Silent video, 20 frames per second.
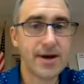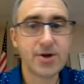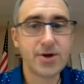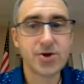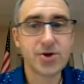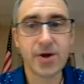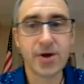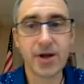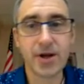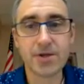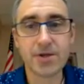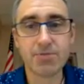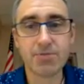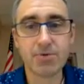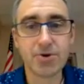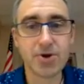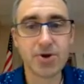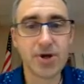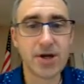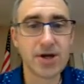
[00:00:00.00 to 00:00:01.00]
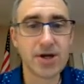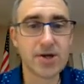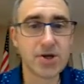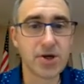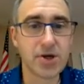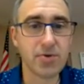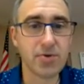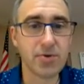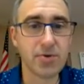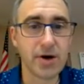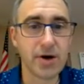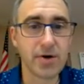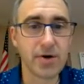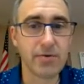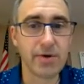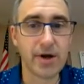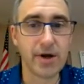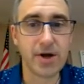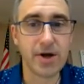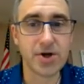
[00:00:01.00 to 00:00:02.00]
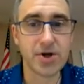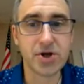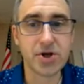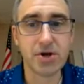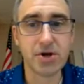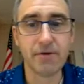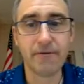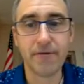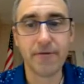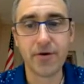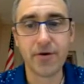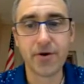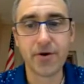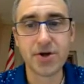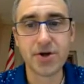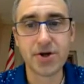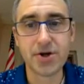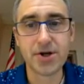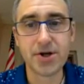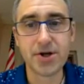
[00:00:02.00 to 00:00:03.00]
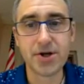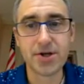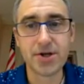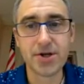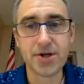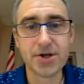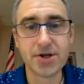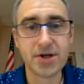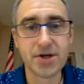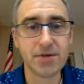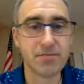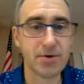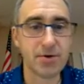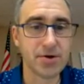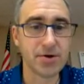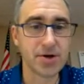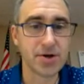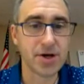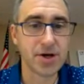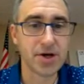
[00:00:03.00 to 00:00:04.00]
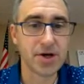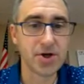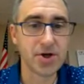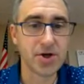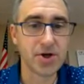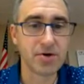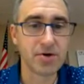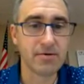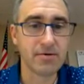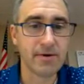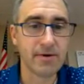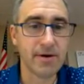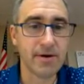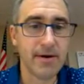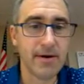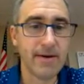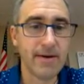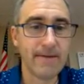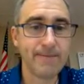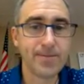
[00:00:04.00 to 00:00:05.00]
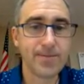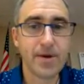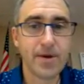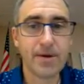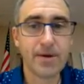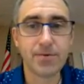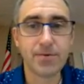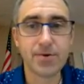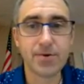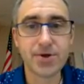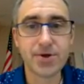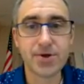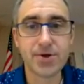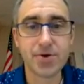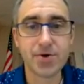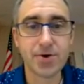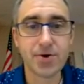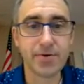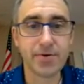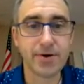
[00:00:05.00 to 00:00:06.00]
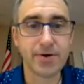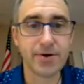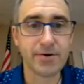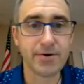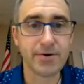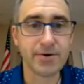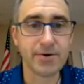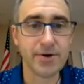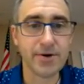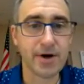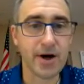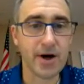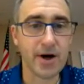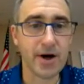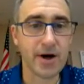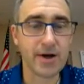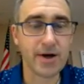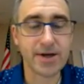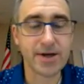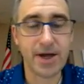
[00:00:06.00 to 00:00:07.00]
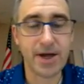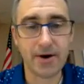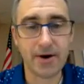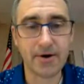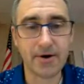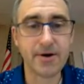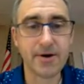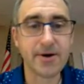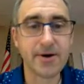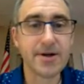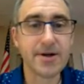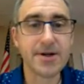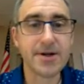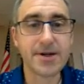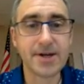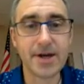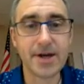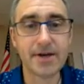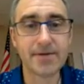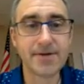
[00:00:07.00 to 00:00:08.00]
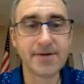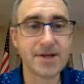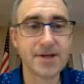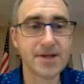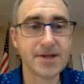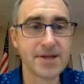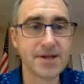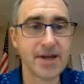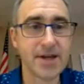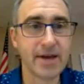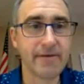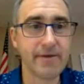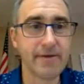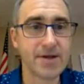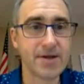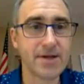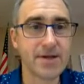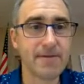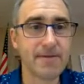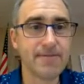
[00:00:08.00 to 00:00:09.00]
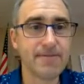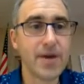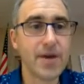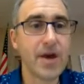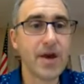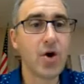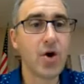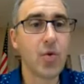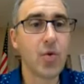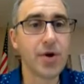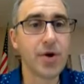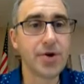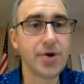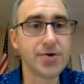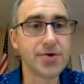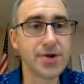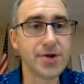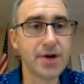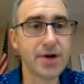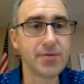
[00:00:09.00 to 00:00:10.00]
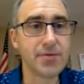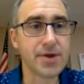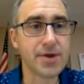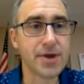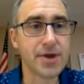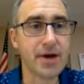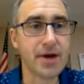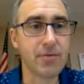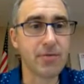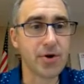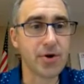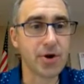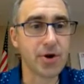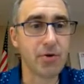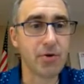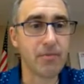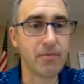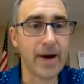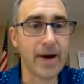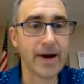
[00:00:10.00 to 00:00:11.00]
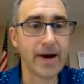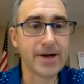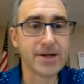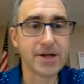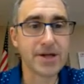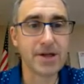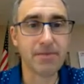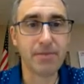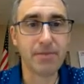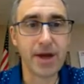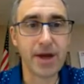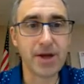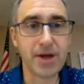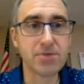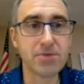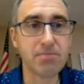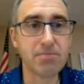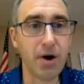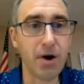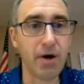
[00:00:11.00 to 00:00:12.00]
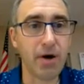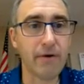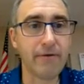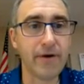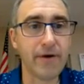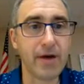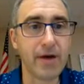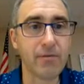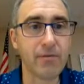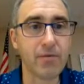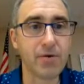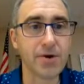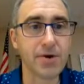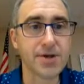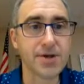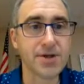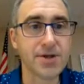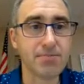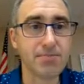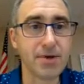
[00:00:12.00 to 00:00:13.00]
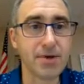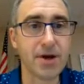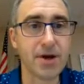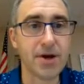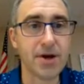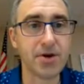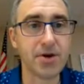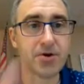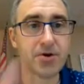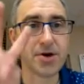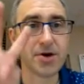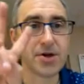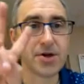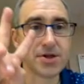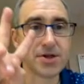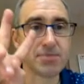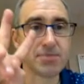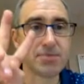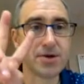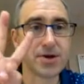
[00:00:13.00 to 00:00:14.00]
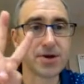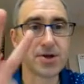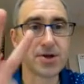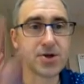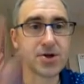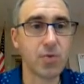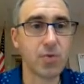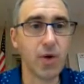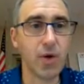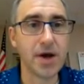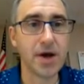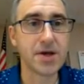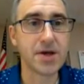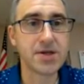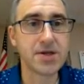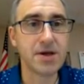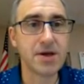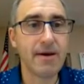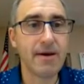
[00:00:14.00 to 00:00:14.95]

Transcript: transportation, recreation, furnishings, communication, personal career care, gifts, and savings. When you're done with that, we're going to go back to the page above and we're going to spin. You're going to spin twice,